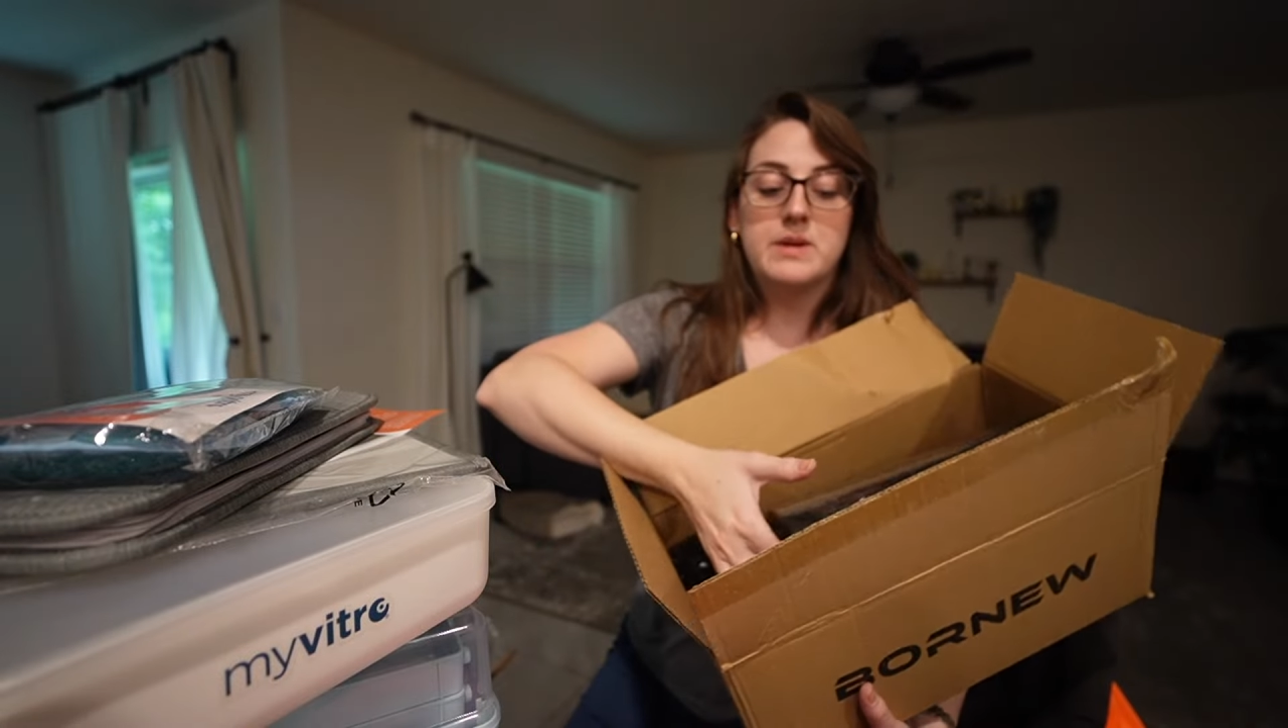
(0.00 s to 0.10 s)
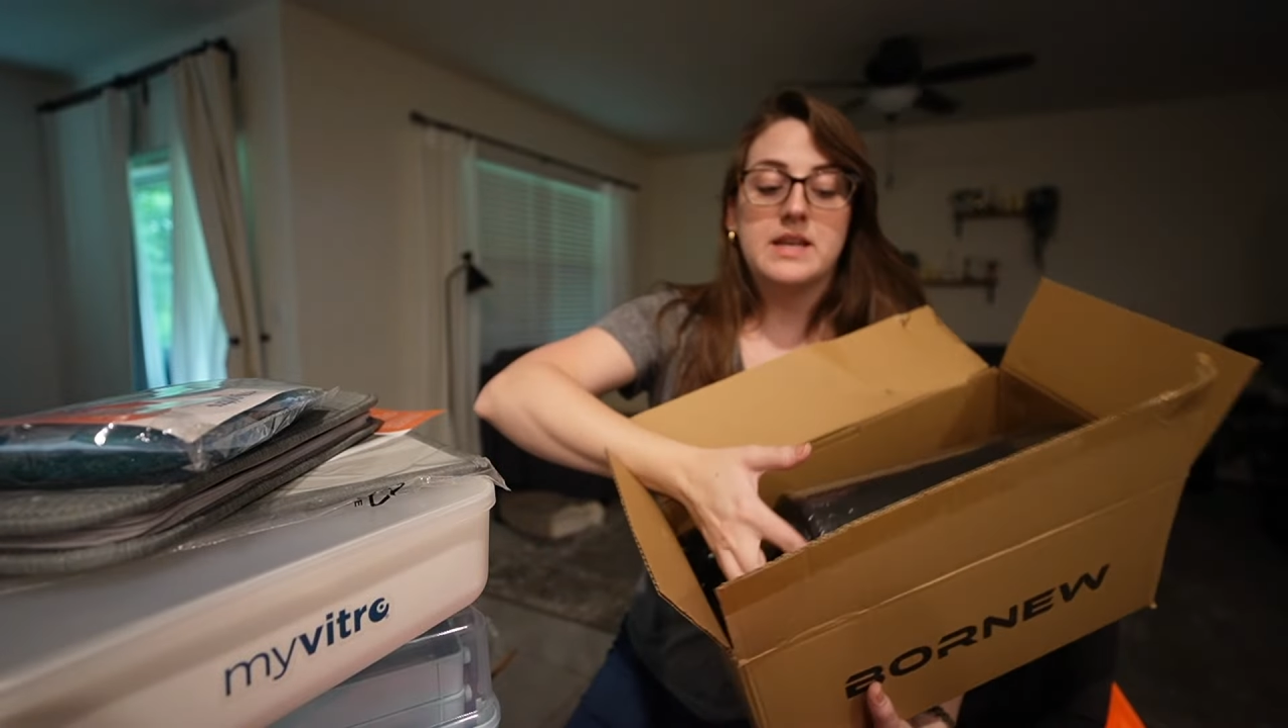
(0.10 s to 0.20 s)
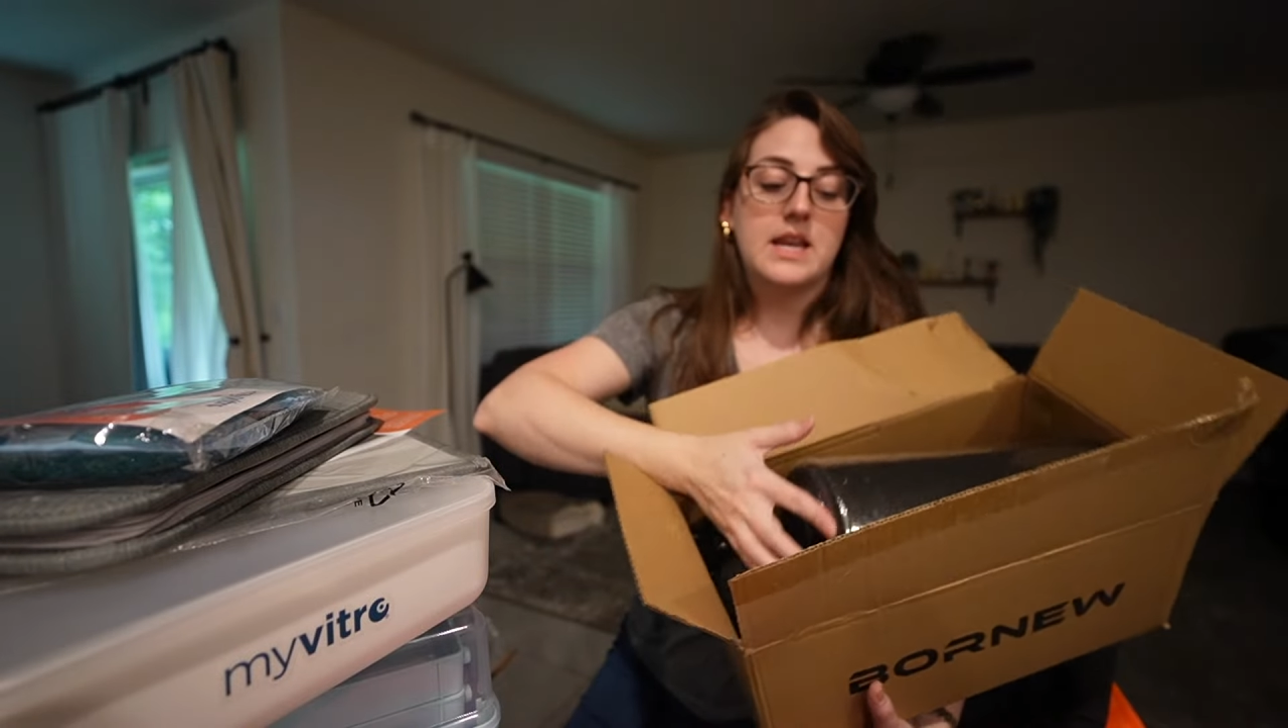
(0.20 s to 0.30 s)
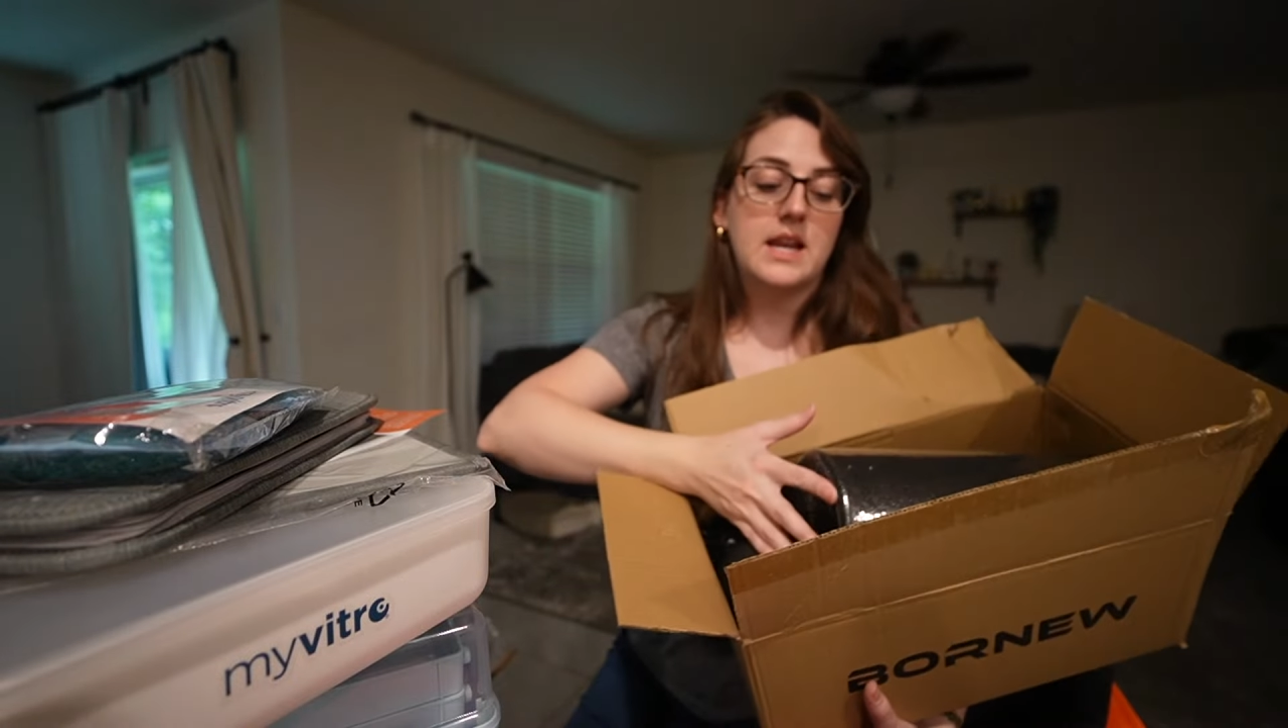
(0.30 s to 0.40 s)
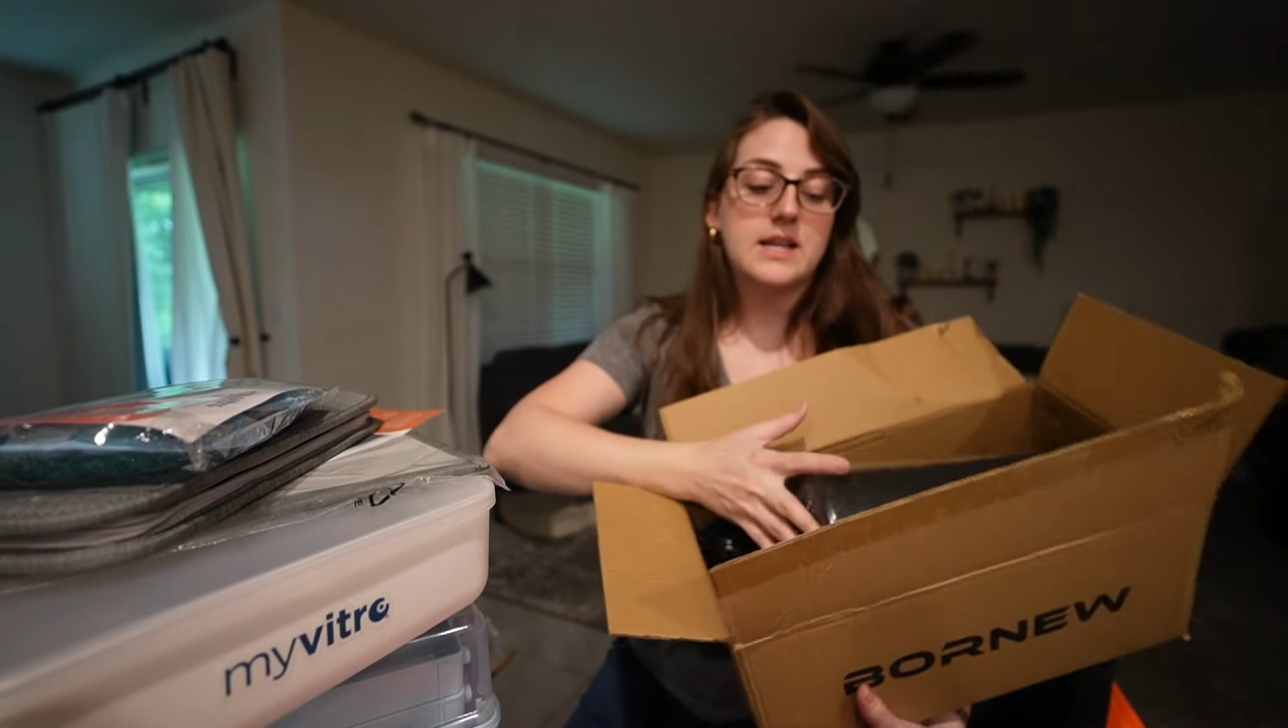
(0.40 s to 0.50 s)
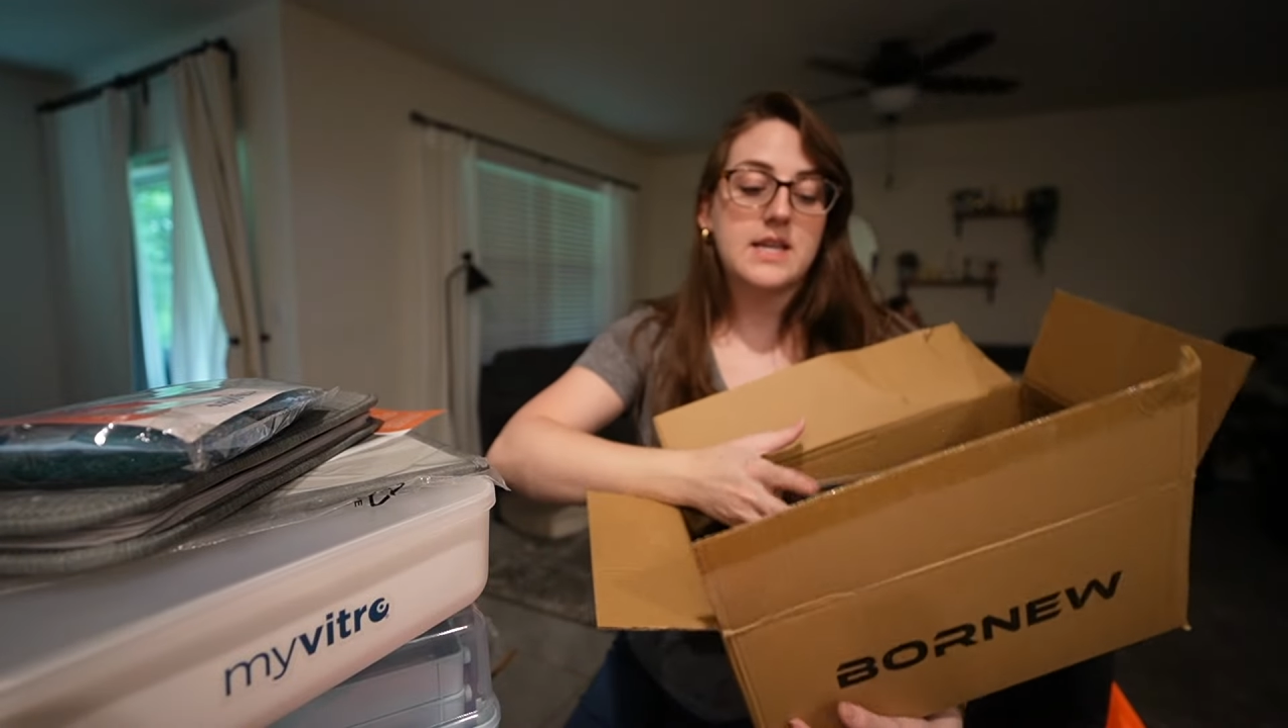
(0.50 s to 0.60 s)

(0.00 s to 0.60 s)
been needing